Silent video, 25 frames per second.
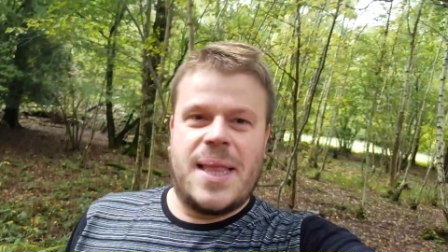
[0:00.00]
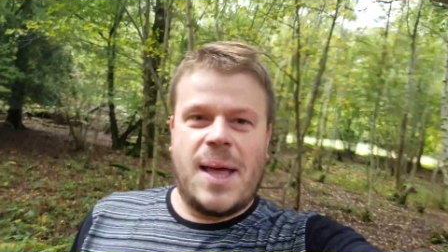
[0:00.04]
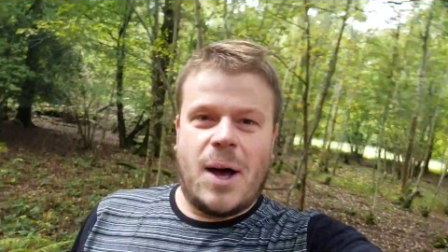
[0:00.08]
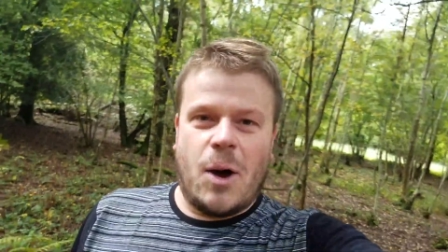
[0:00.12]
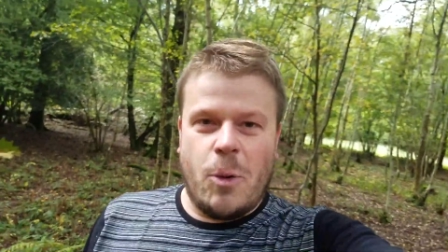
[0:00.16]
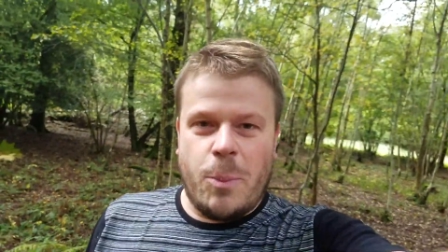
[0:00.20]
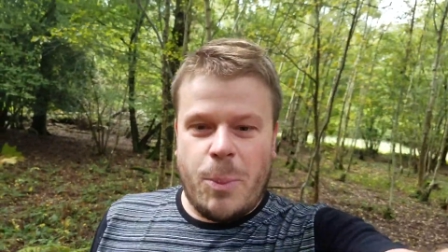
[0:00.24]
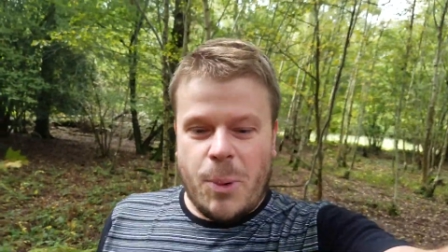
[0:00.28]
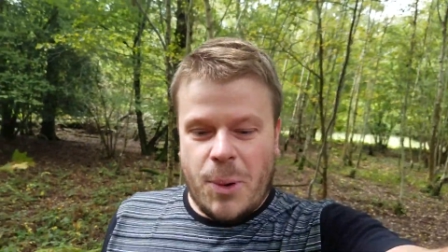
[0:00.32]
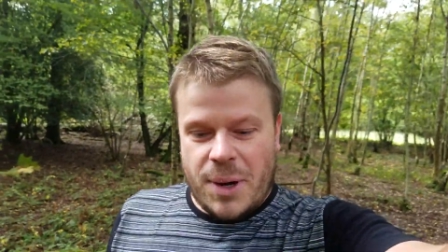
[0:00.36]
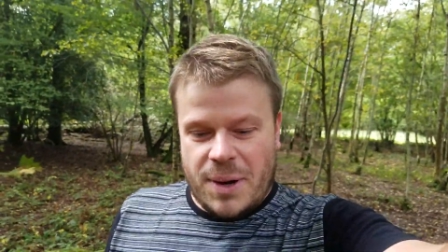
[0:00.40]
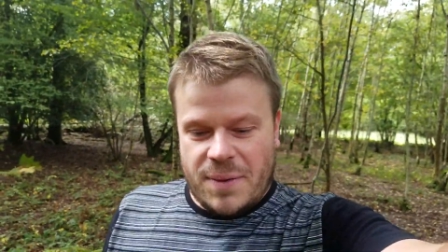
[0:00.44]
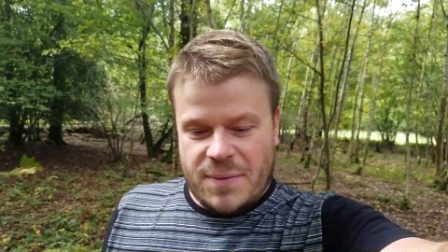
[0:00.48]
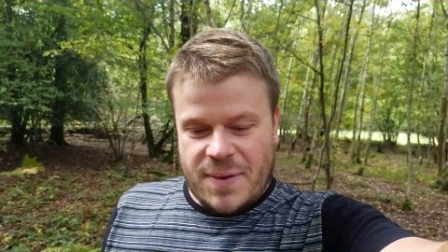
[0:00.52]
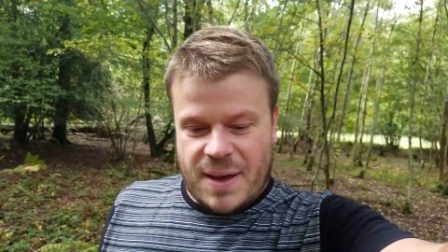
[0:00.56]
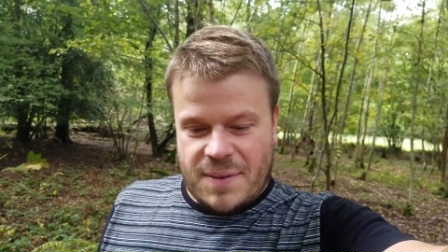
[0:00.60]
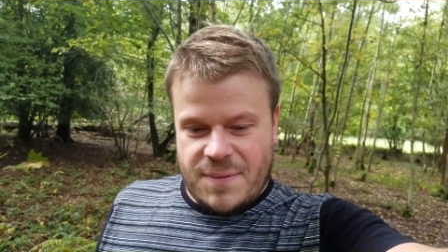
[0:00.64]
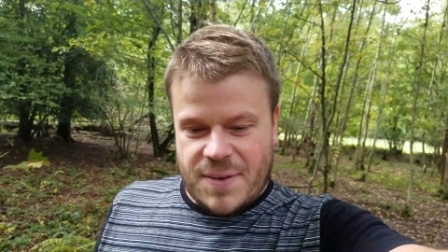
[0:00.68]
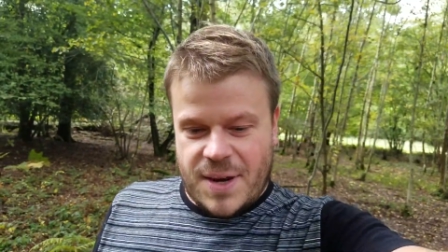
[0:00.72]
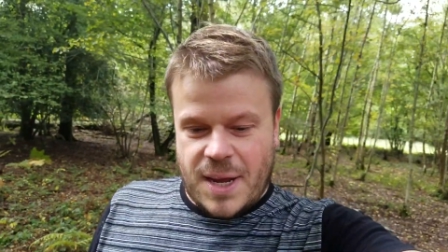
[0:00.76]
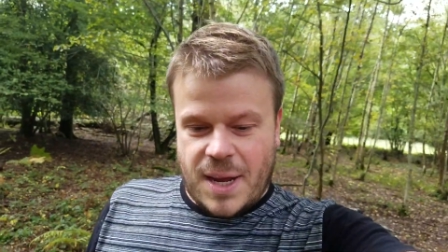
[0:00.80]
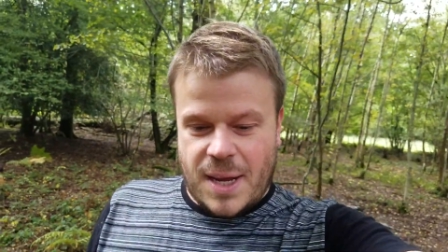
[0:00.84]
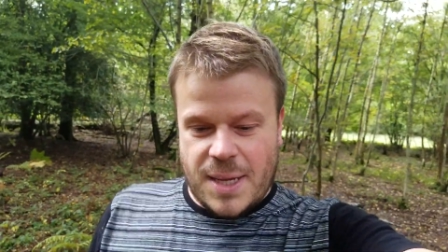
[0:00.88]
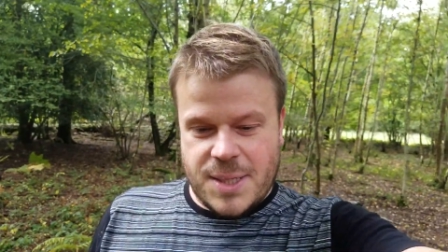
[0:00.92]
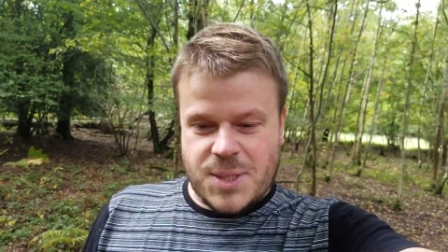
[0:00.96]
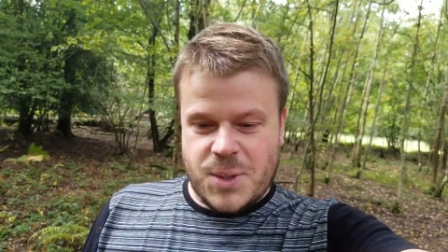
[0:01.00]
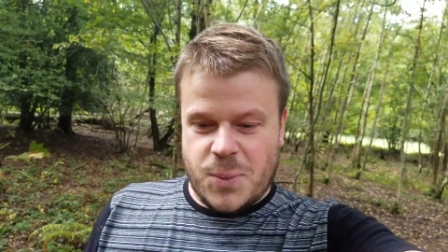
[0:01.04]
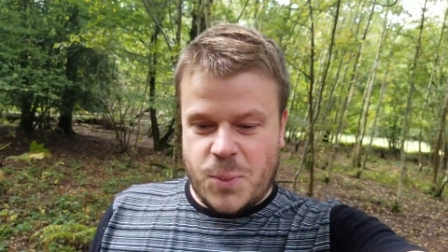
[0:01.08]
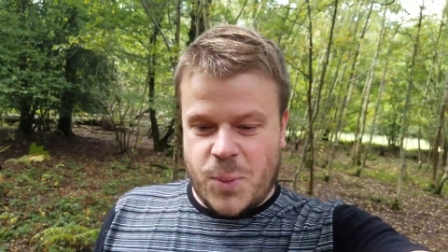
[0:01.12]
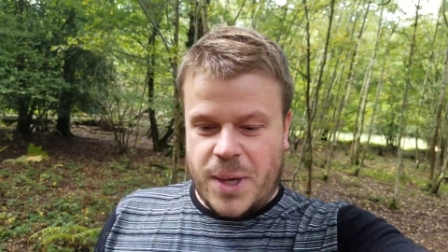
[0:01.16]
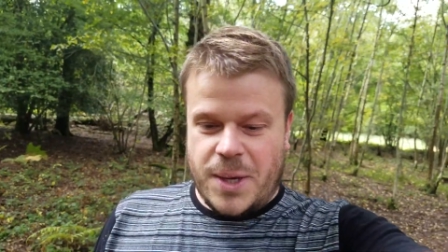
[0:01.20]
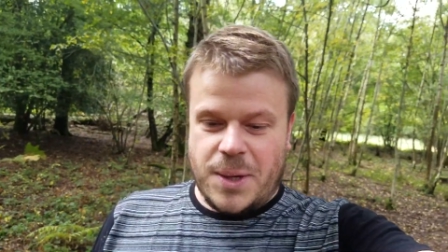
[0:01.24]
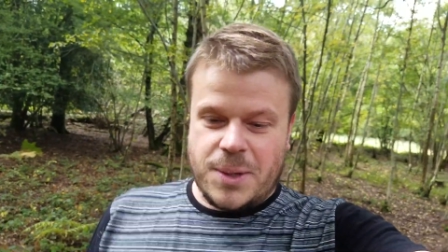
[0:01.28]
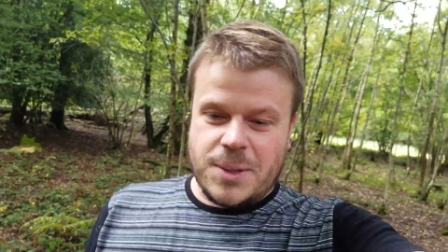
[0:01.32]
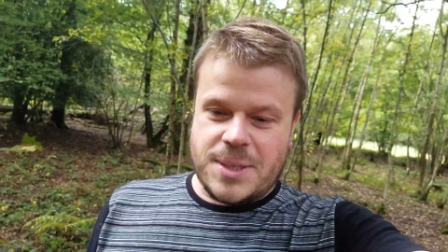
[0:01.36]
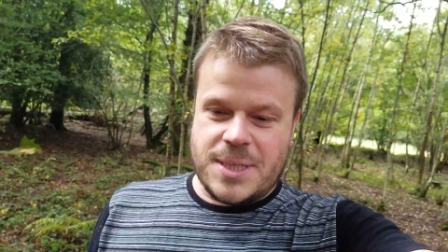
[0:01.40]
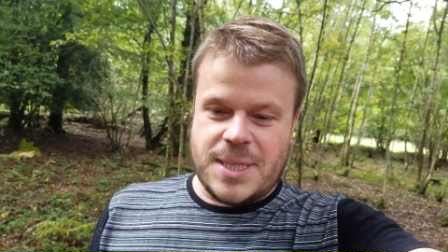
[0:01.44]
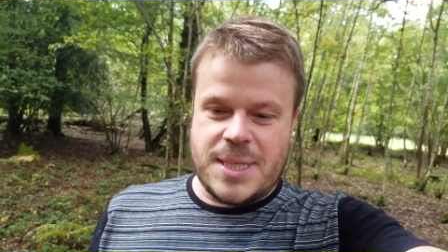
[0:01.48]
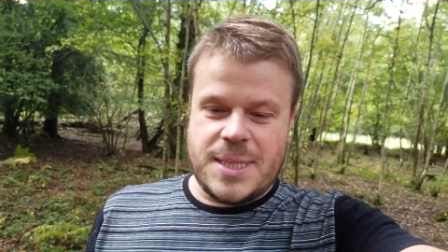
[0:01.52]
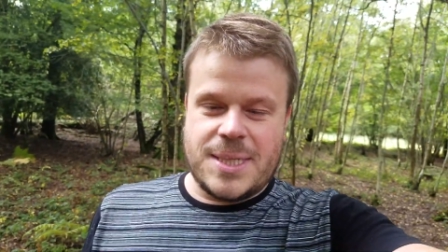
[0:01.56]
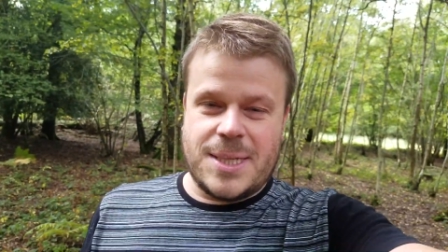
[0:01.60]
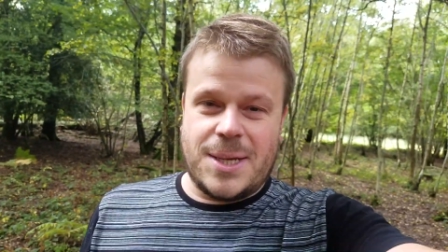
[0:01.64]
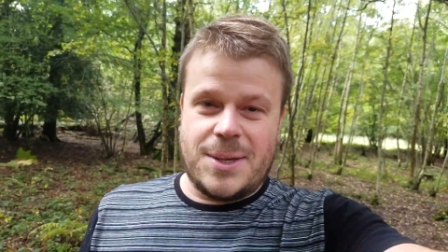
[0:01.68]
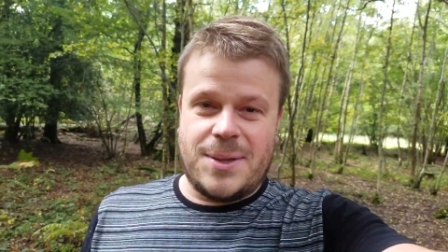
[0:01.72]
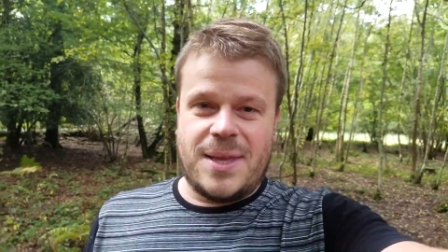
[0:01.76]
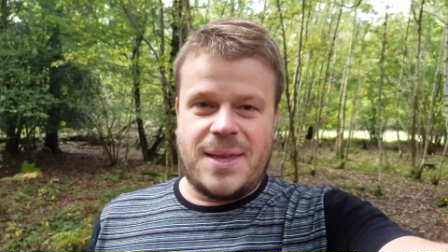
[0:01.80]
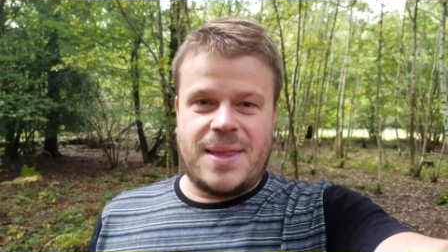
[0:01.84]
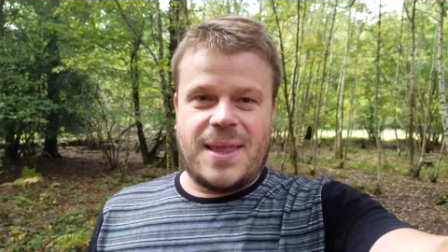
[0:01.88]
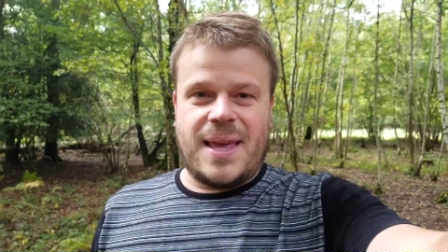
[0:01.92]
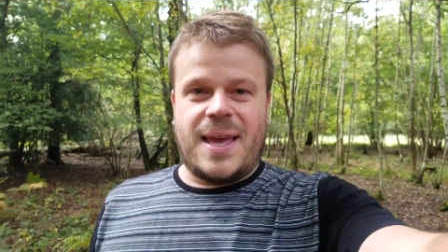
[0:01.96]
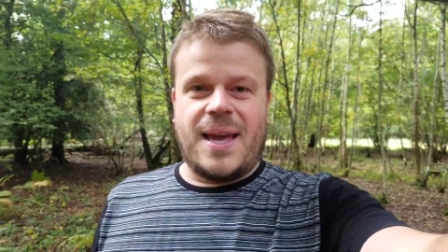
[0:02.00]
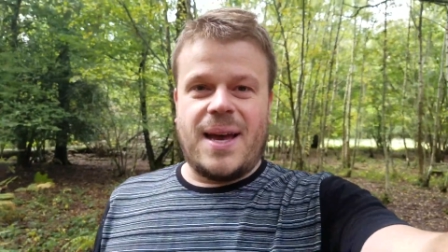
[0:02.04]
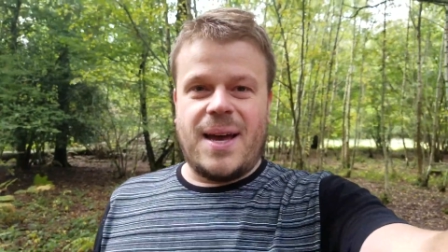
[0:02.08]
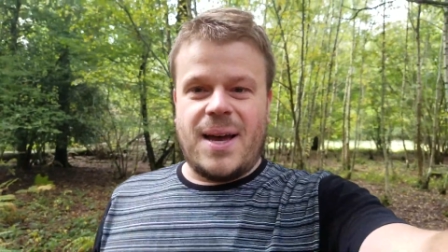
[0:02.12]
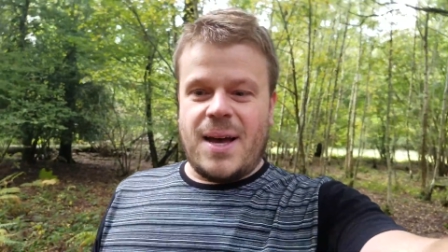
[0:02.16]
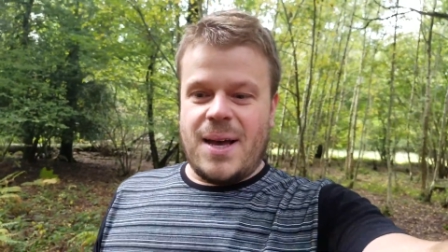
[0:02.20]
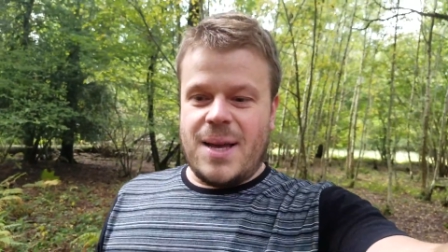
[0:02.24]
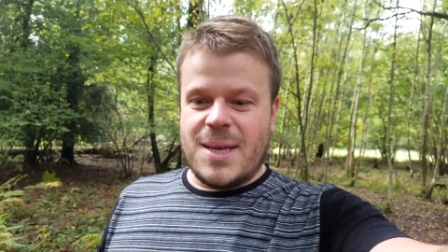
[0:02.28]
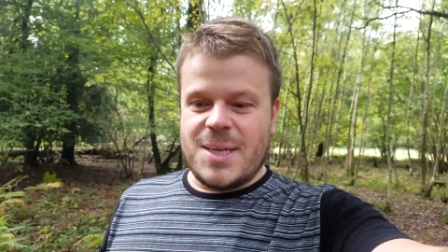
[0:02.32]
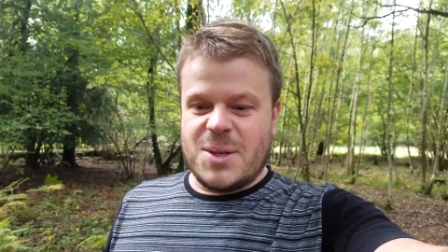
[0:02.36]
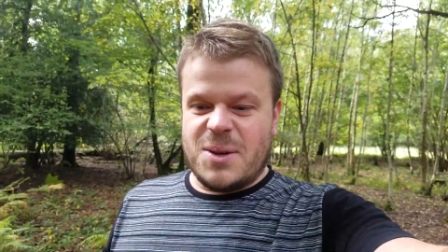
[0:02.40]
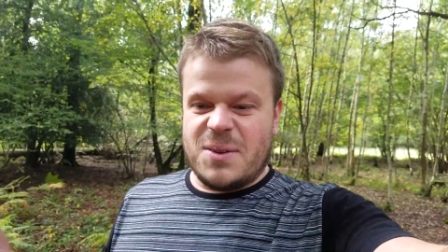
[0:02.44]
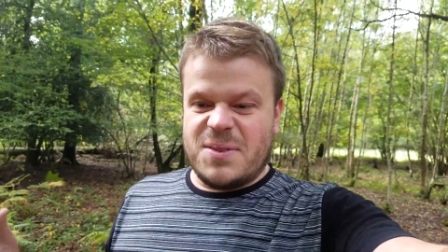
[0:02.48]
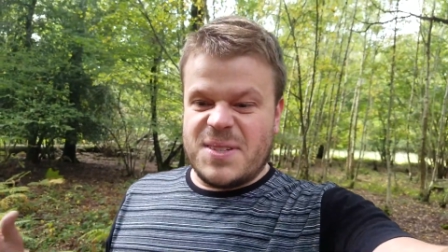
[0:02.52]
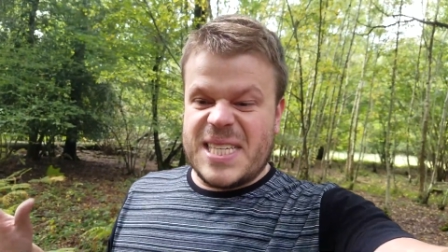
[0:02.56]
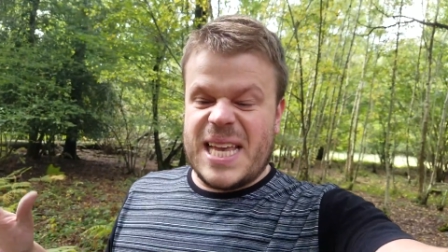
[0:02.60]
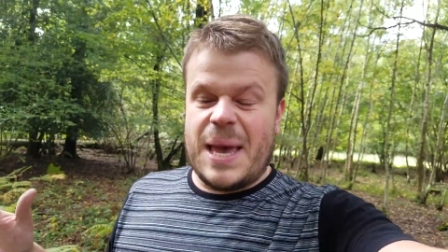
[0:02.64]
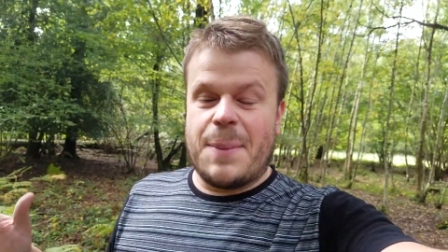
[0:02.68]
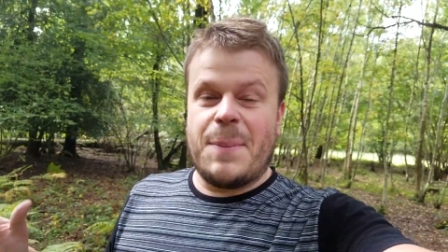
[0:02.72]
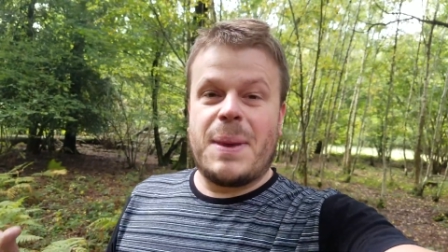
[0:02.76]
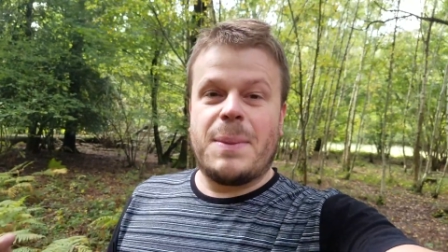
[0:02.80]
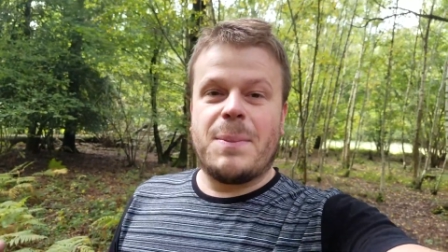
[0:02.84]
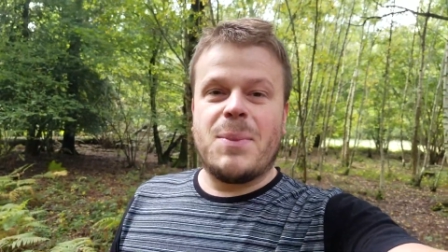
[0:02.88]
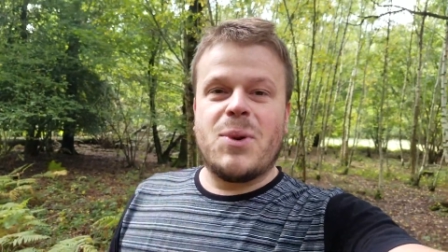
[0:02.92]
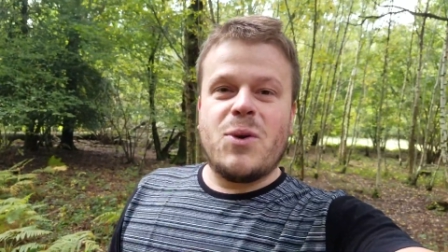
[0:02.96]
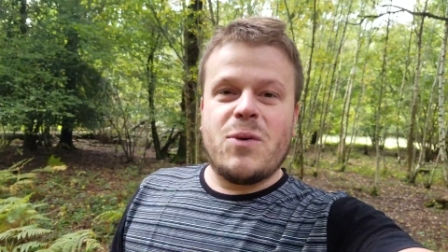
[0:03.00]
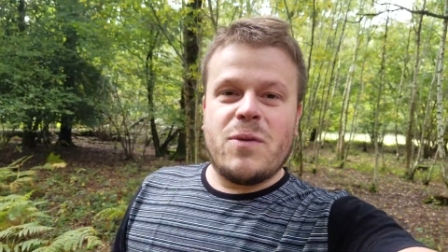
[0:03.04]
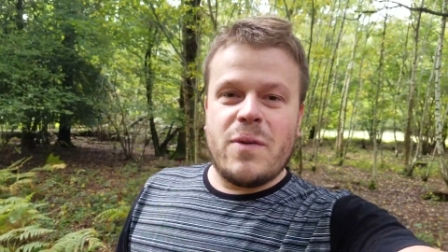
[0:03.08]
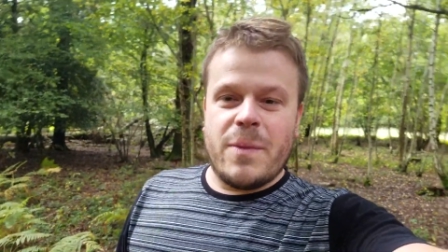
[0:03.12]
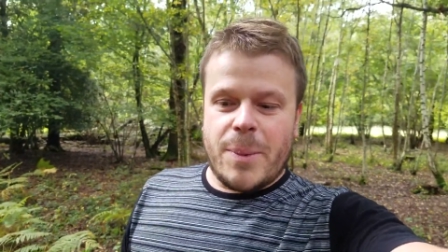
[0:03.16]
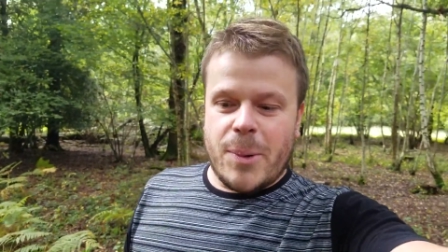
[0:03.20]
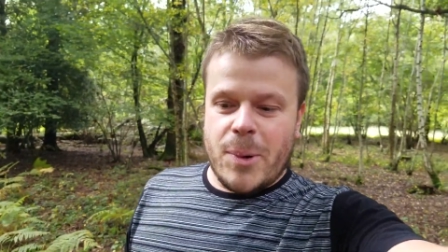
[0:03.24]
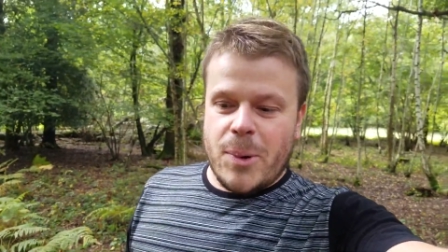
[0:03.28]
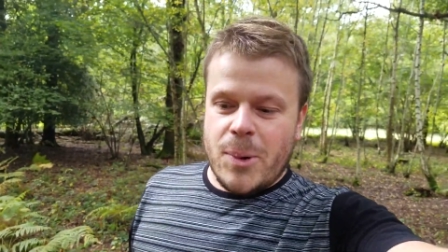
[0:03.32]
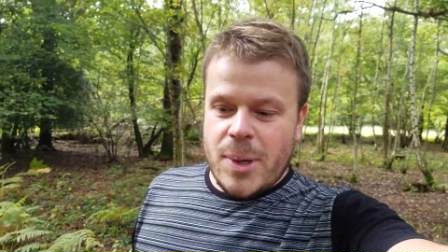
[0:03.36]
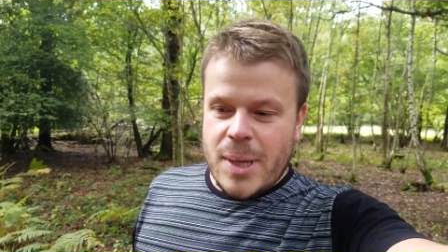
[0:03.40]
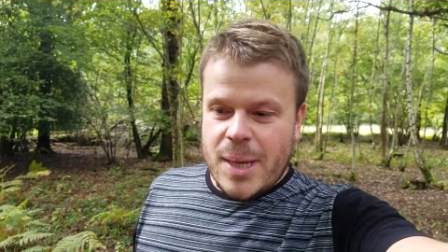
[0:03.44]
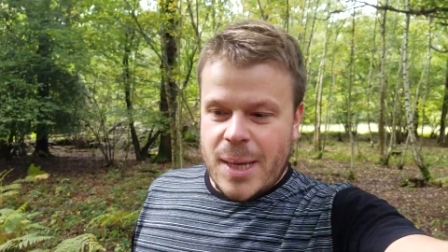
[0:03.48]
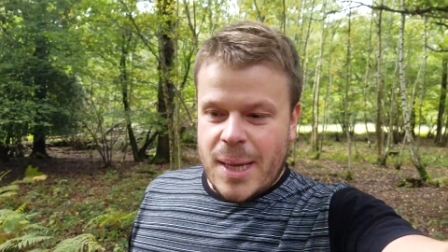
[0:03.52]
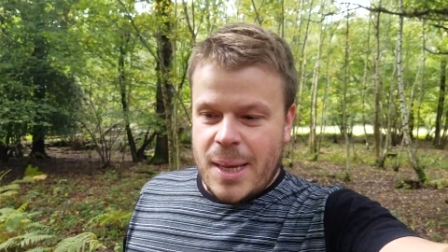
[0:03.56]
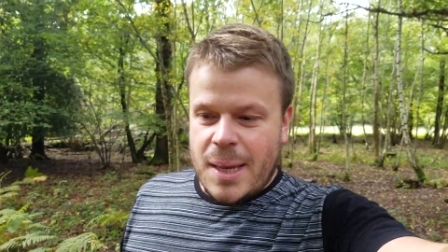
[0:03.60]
the whole point of having huts on wheels is so that they are sort of semi-movable,